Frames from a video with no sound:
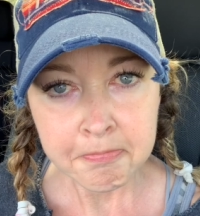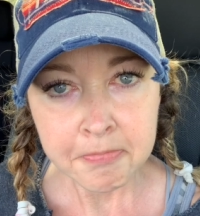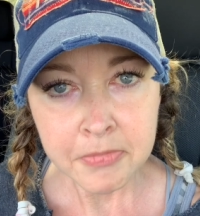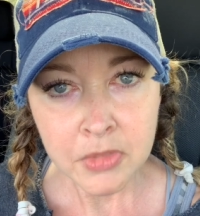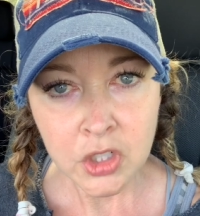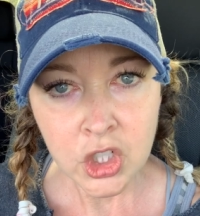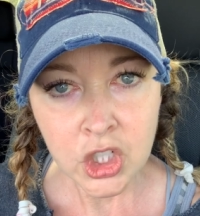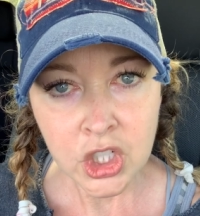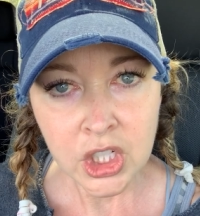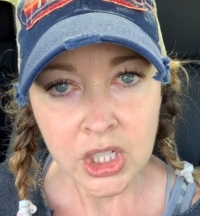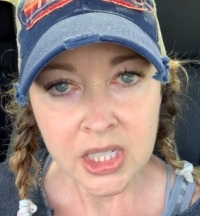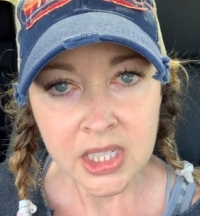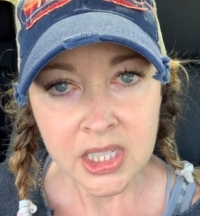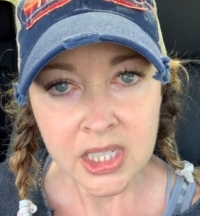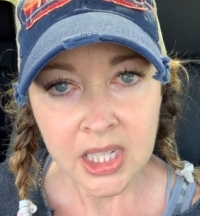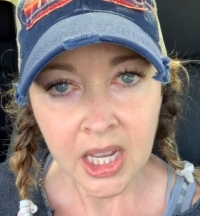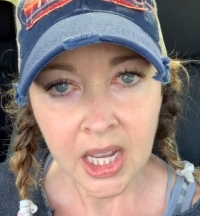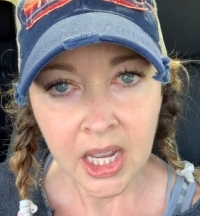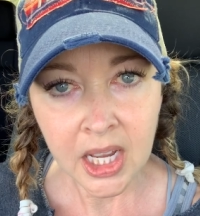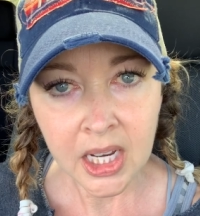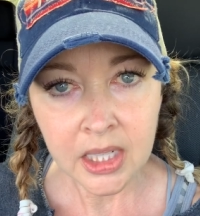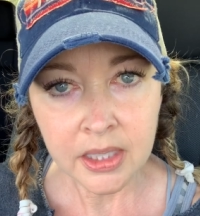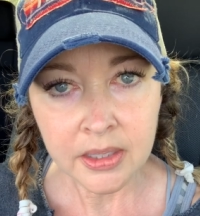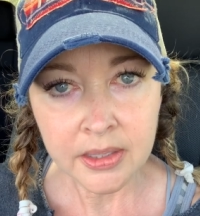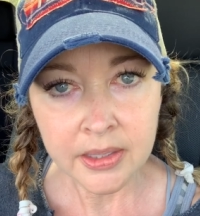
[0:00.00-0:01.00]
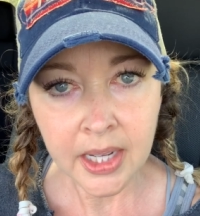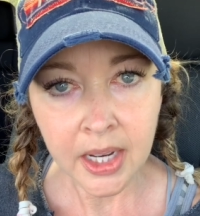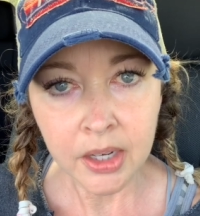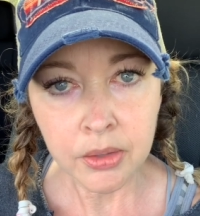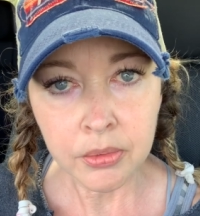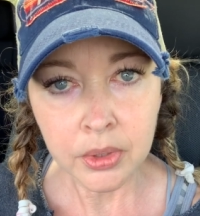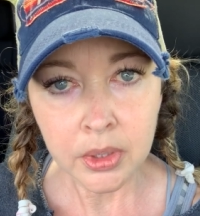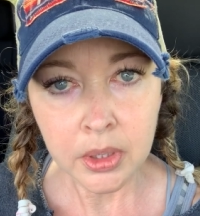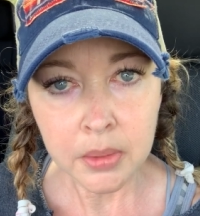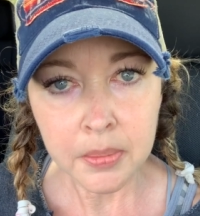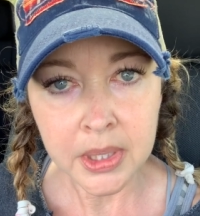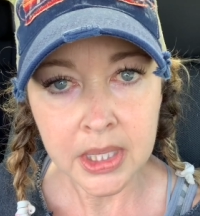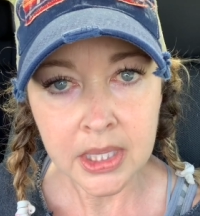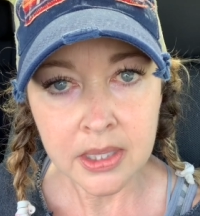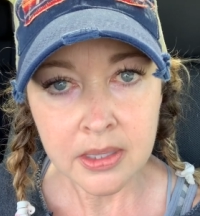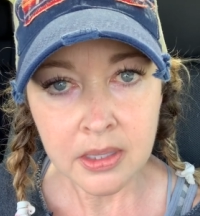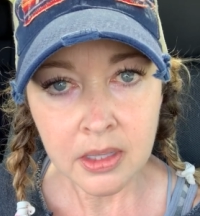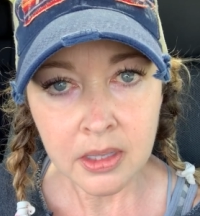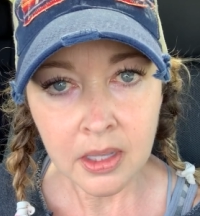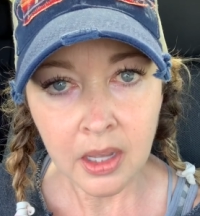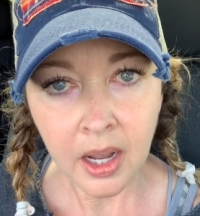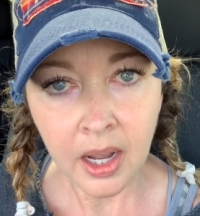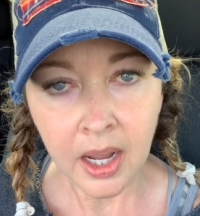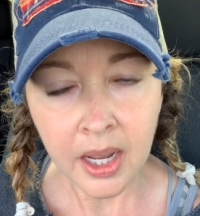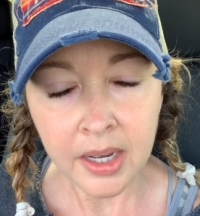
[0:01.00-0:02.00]
She said, "That really means a
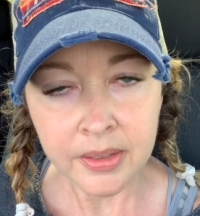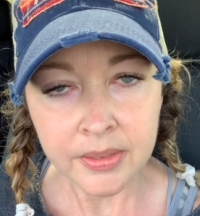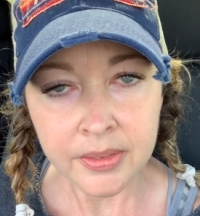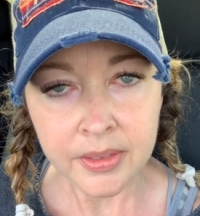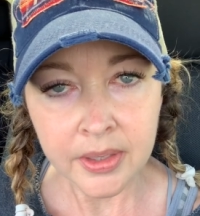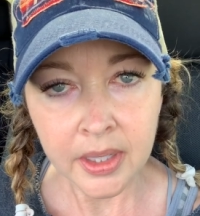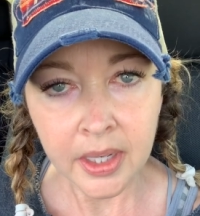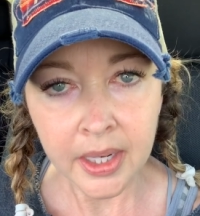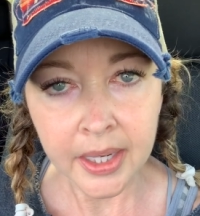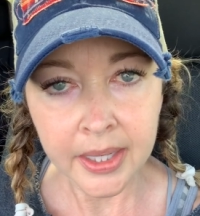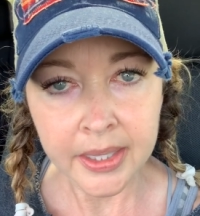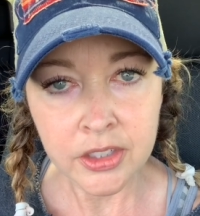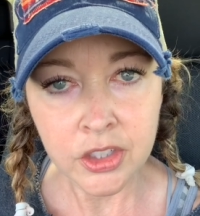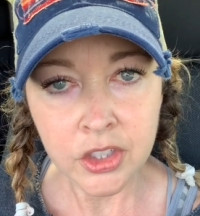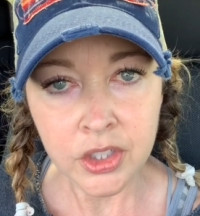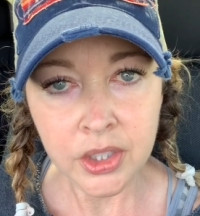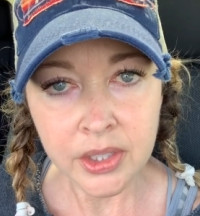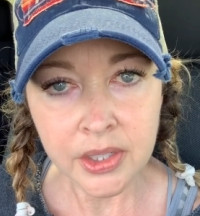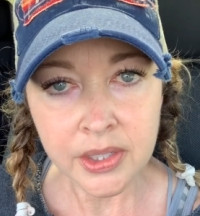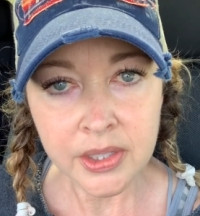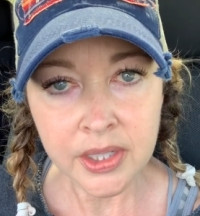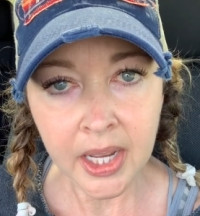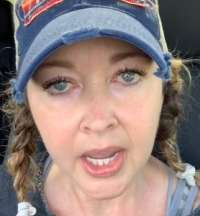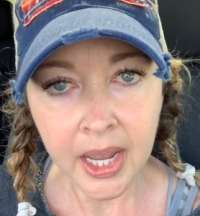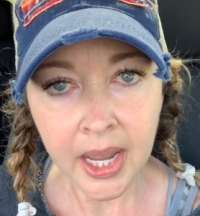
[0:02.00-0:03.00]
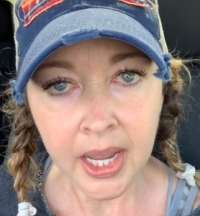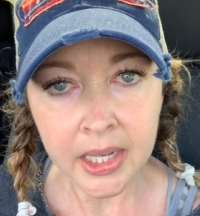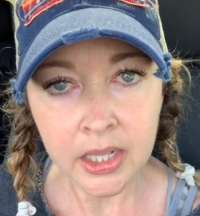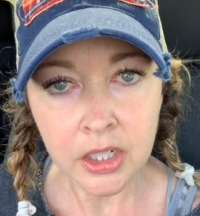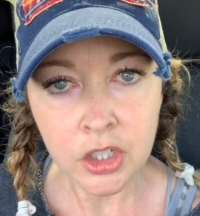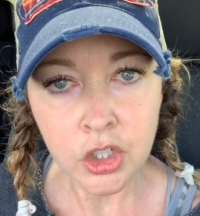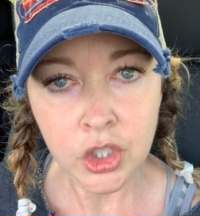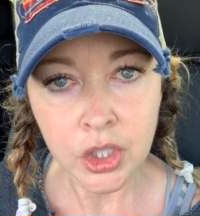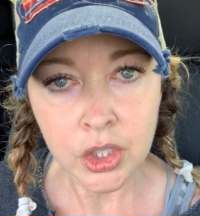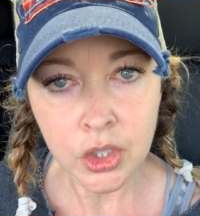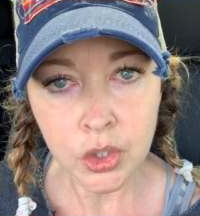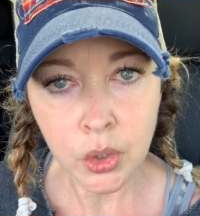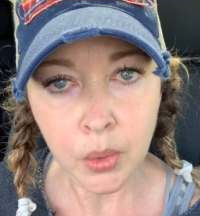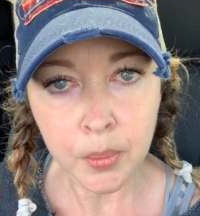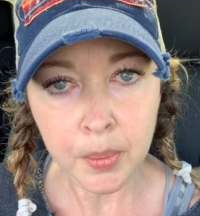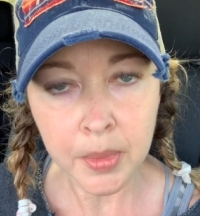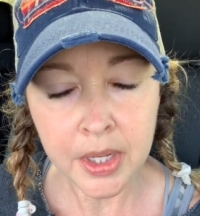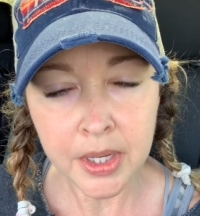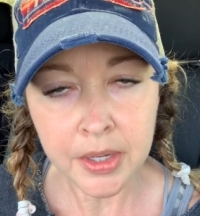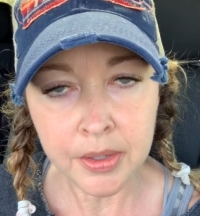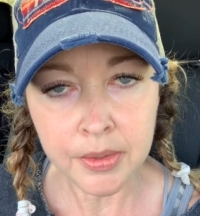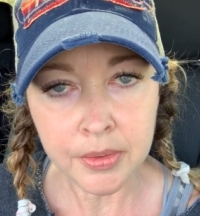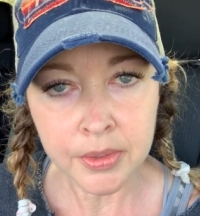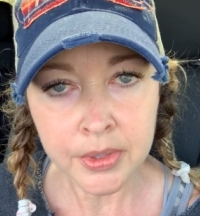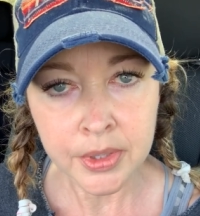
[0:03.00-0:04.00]
lot. I just had a
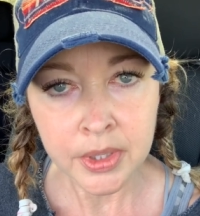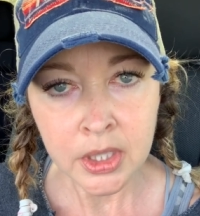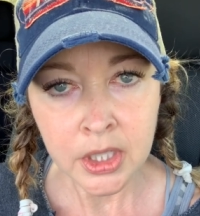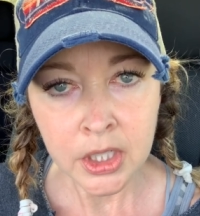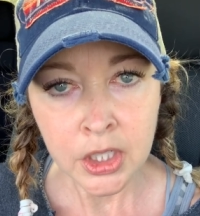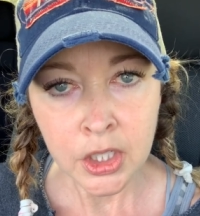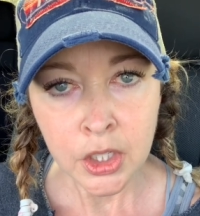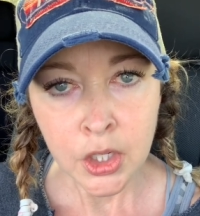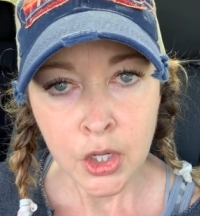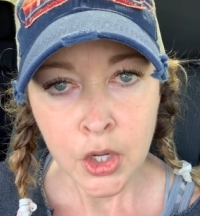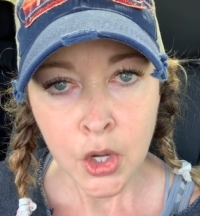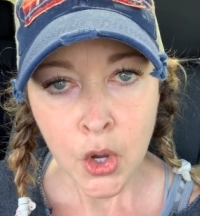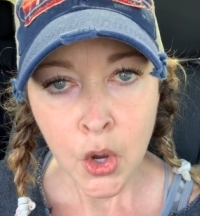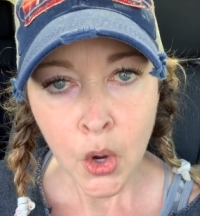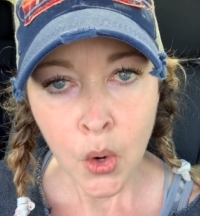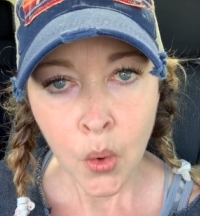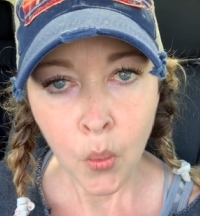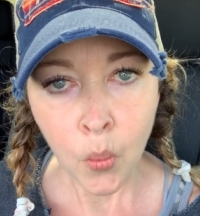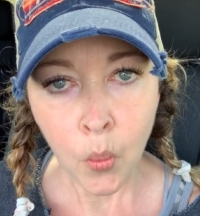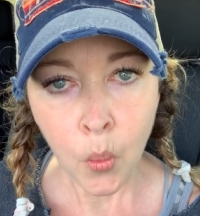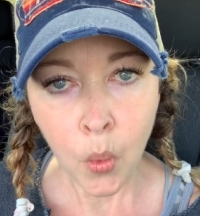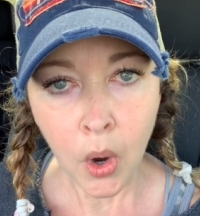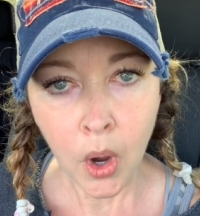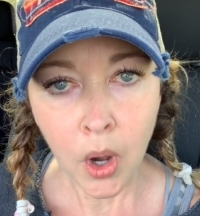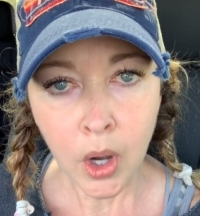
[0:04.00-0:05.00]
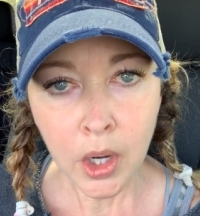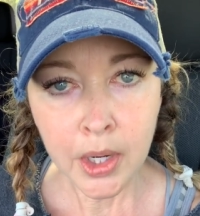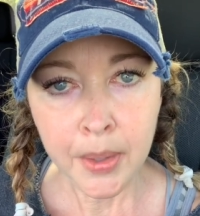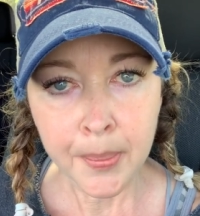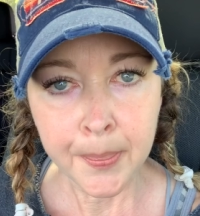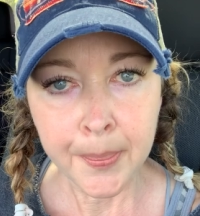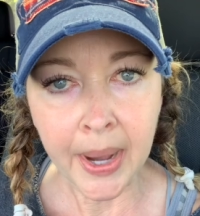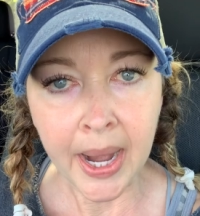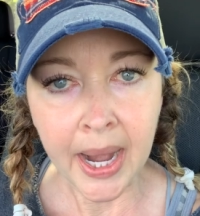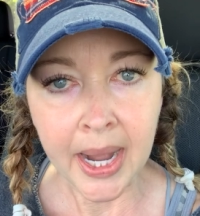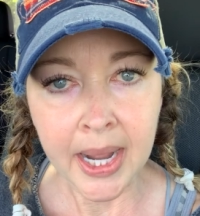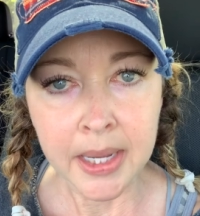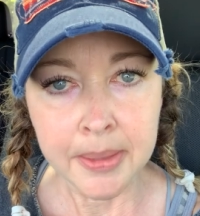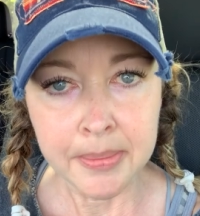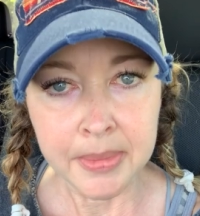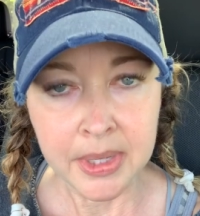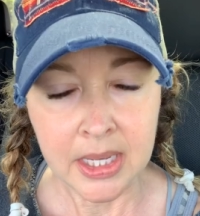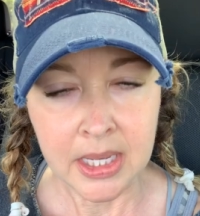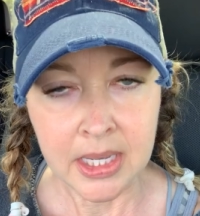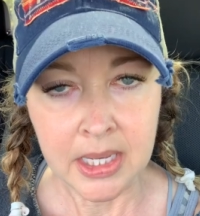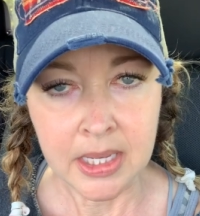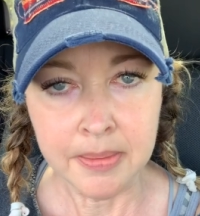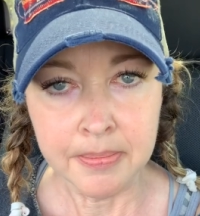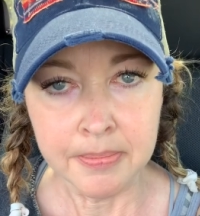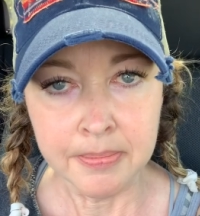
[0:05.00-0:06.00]
gentleman walk by
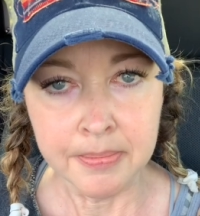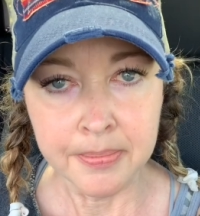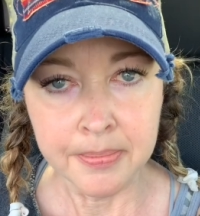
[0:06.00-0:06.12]
me